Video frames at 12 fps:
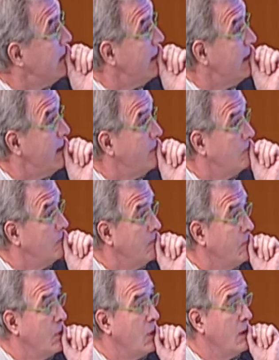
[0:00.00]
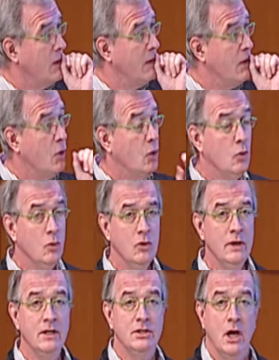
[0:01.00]
Um, we're
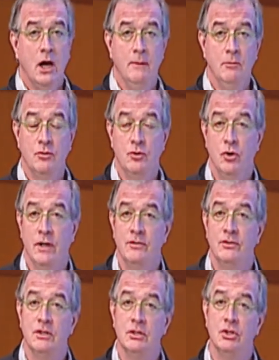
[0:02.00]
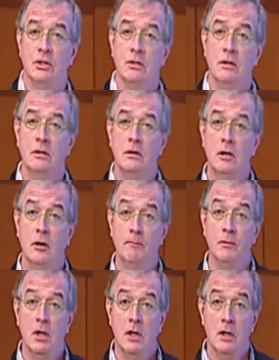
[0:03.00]
at a time of transition. Um,
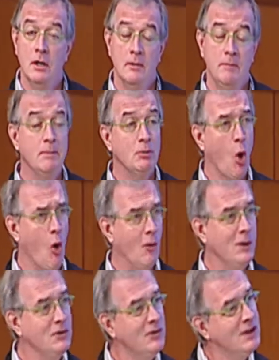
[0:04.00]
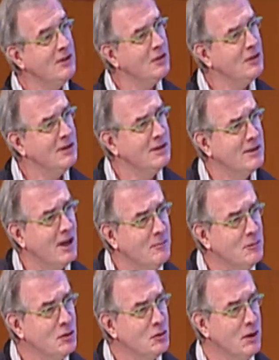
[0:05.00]
People always think there are
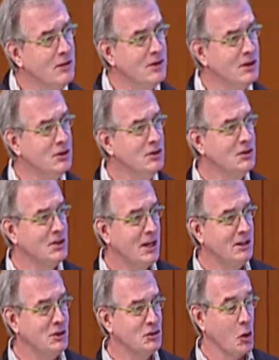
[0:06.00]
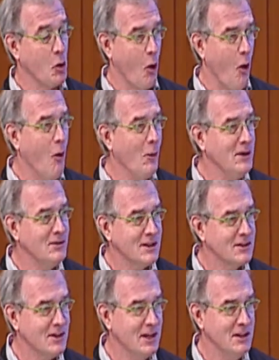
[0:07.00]
times of transition. Scientists are always
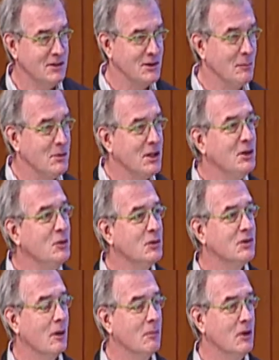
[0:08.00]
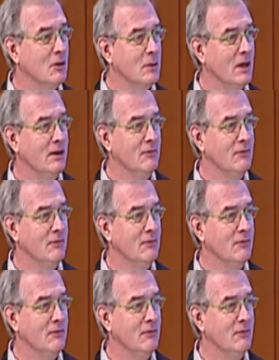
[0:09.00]
excited something new is coming along, but I